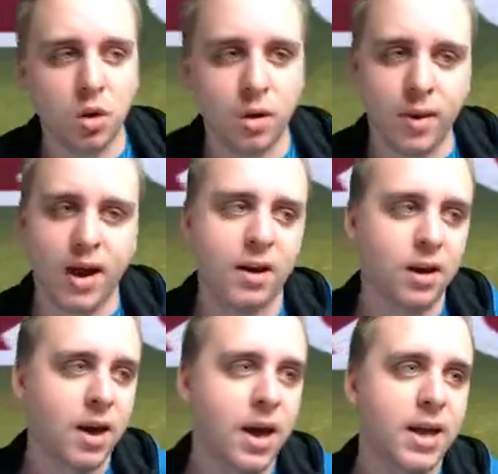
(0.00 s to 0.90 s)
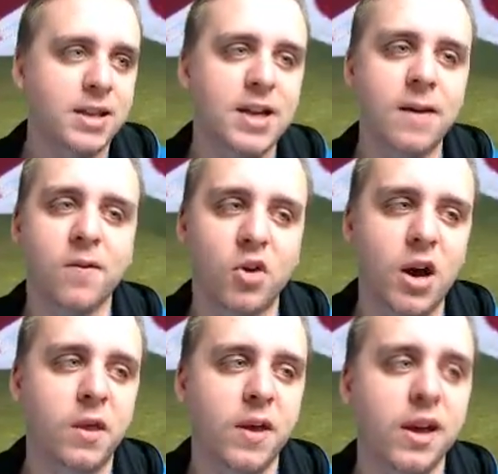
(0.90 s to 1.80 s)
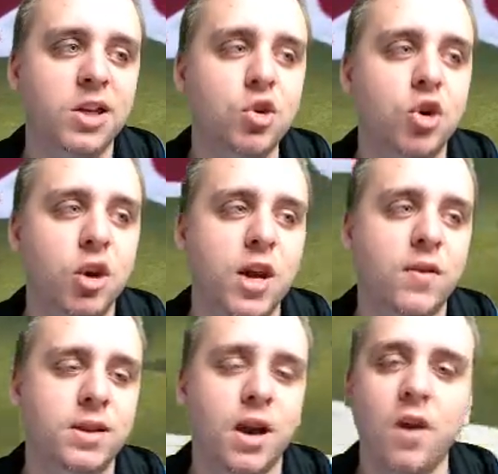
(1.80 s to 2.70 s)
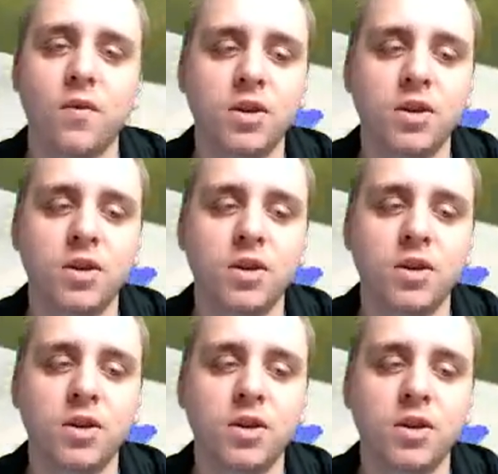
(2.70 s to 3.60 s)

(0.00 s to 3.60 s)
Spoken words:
quarterback. Denver, I think you could have a conversation